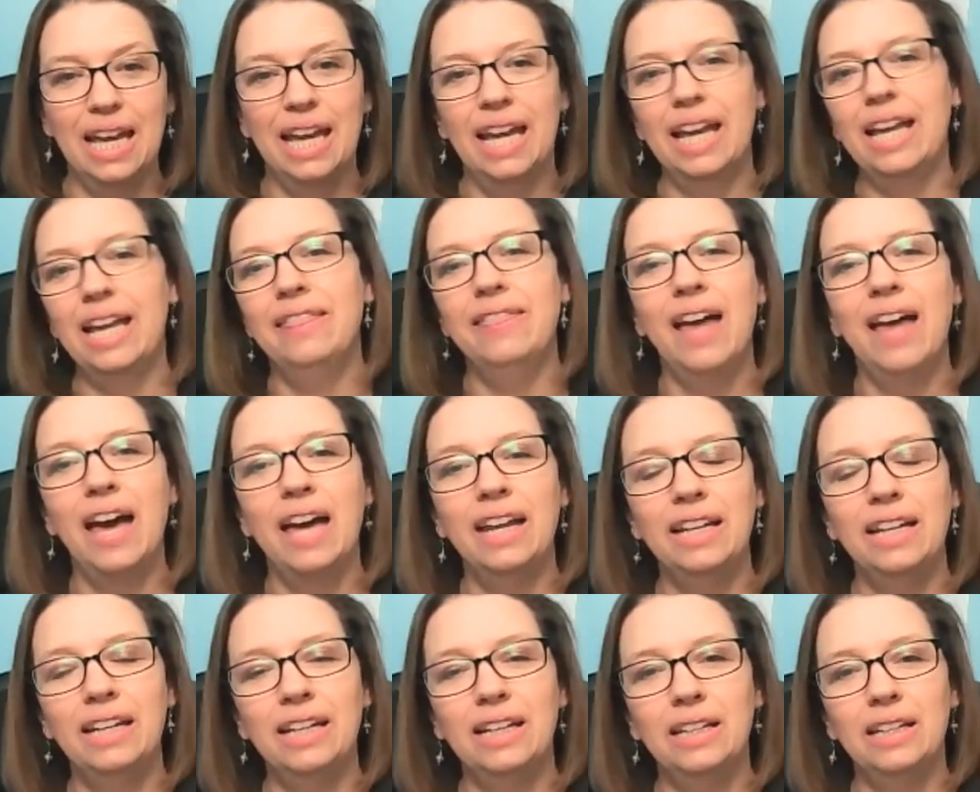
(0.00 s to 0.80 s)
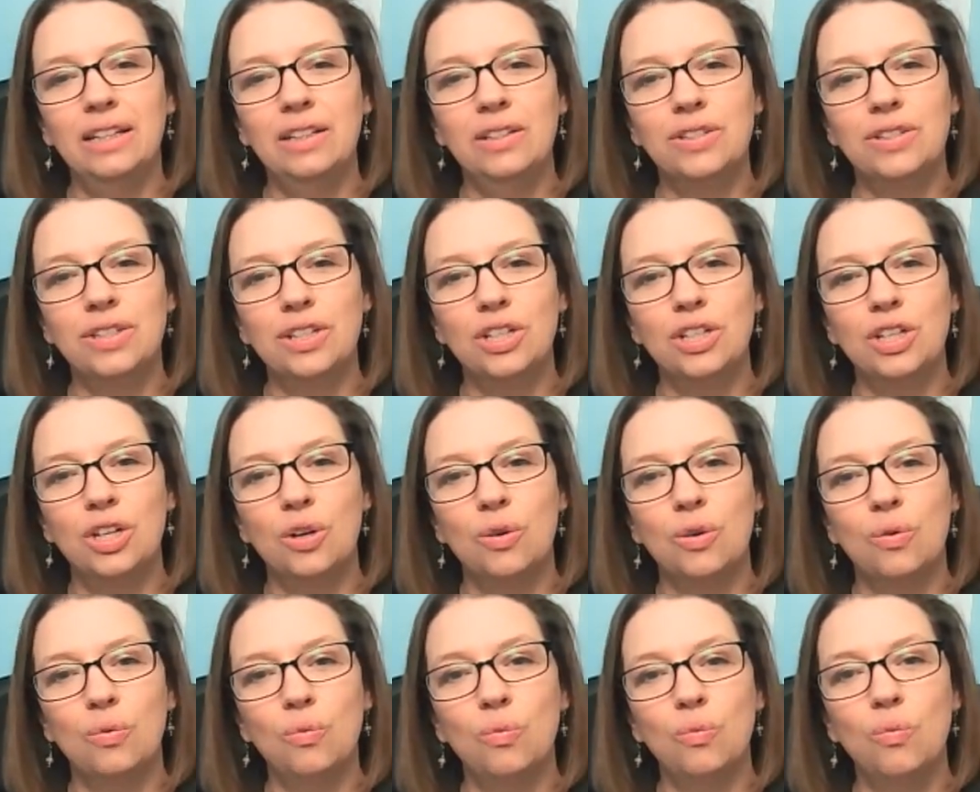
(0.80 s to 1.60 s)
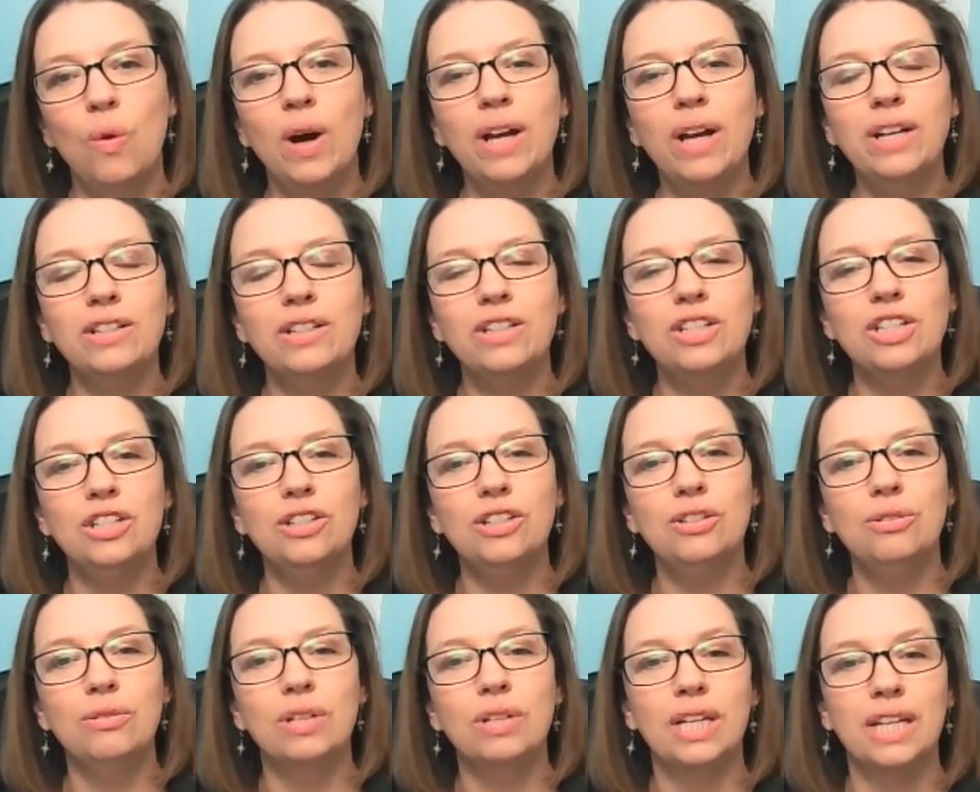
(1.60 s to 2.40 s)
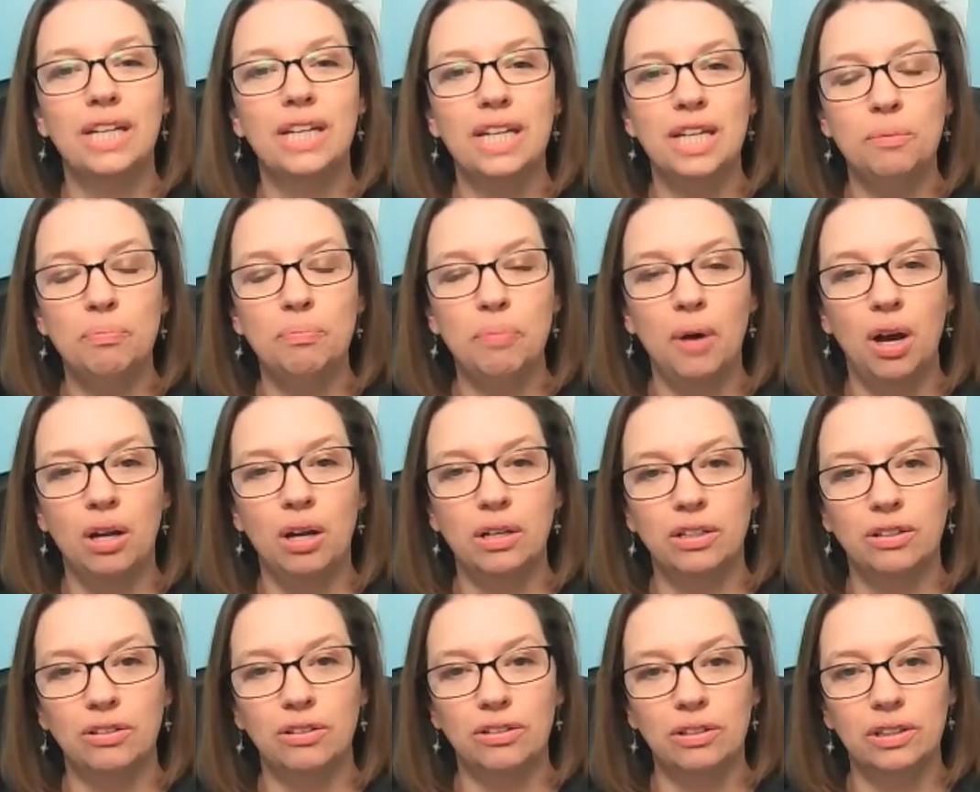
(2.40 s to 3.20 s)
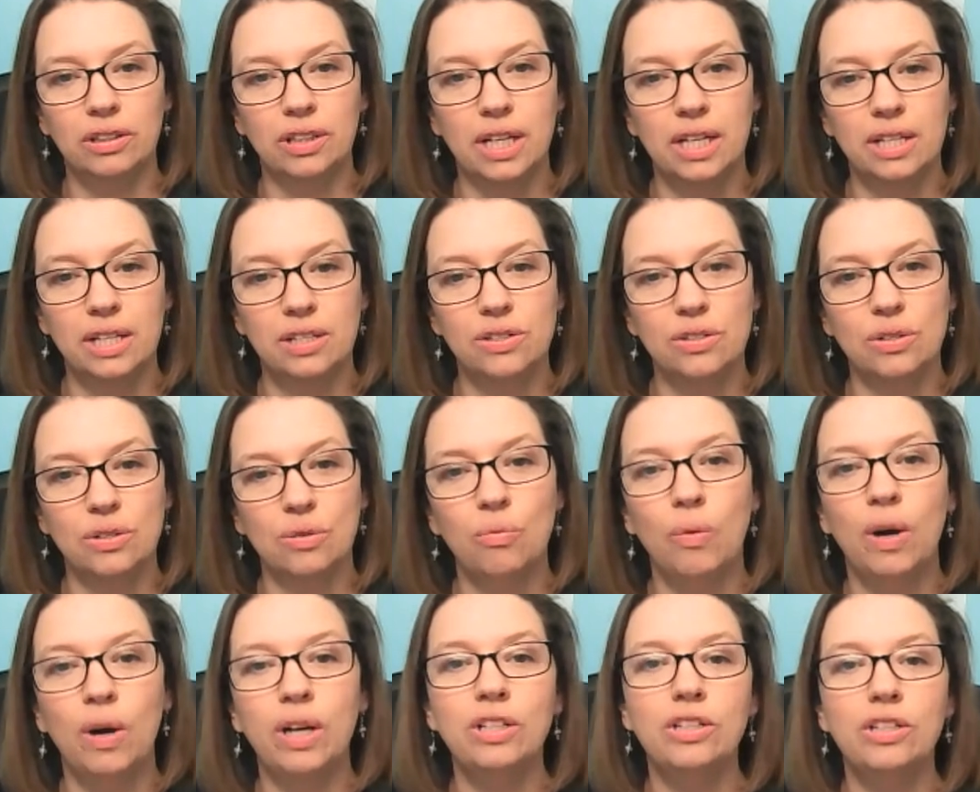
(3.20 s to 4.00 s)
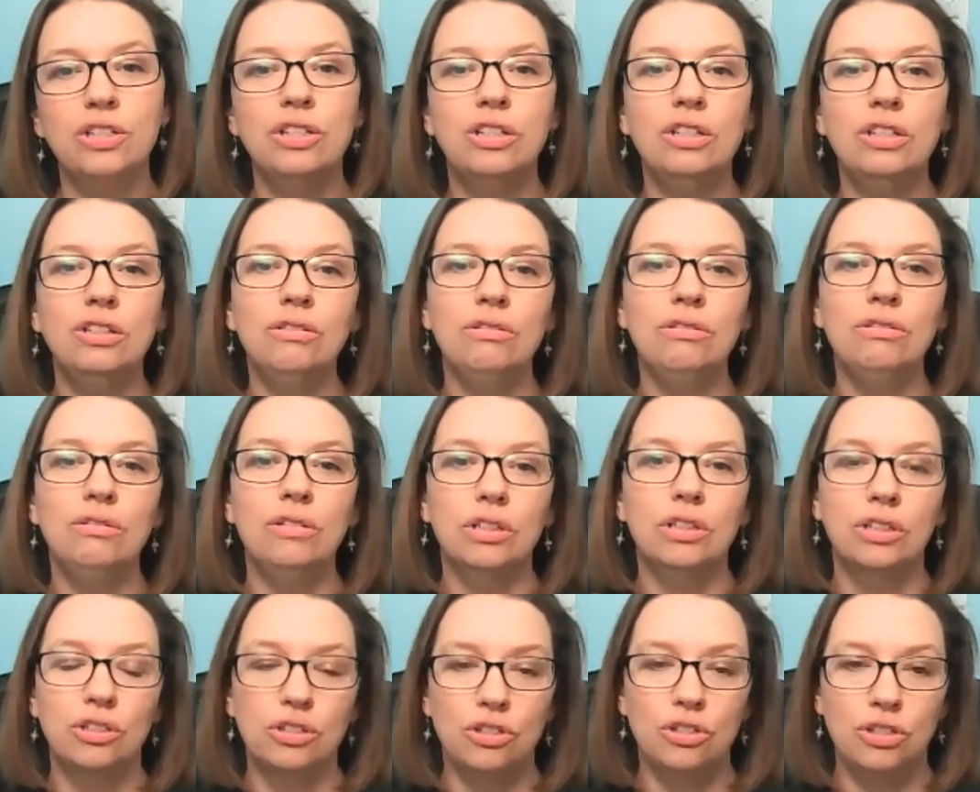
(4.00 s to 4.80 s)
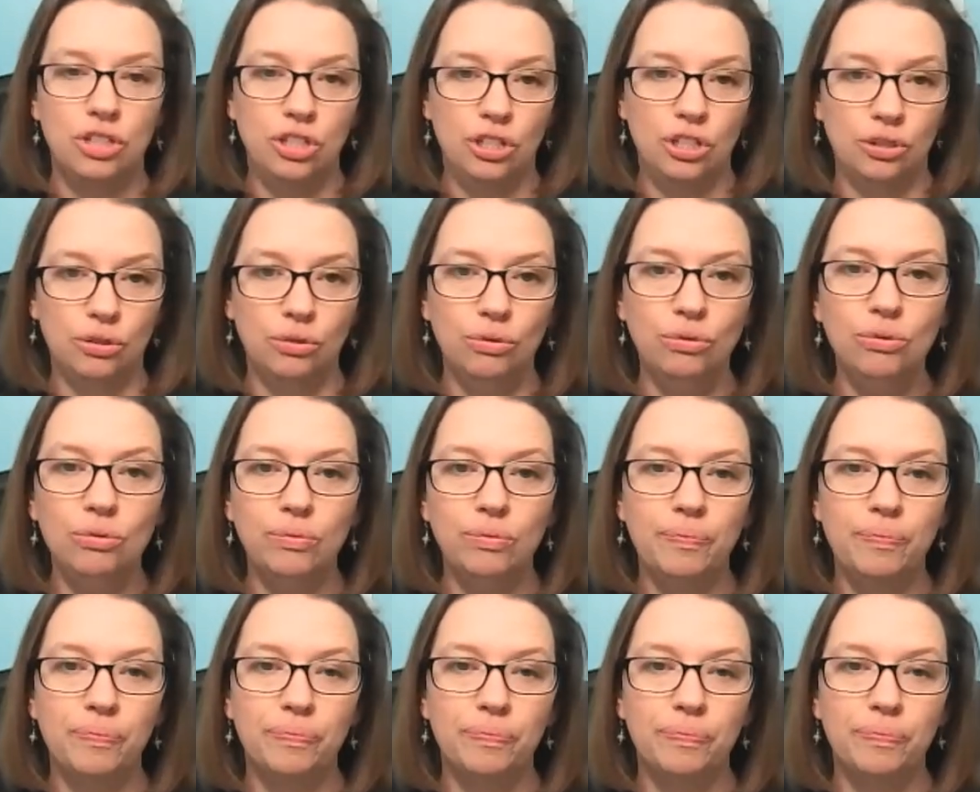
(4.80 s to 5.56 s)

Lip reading: And that is, what do you keep on your list? So what do you do?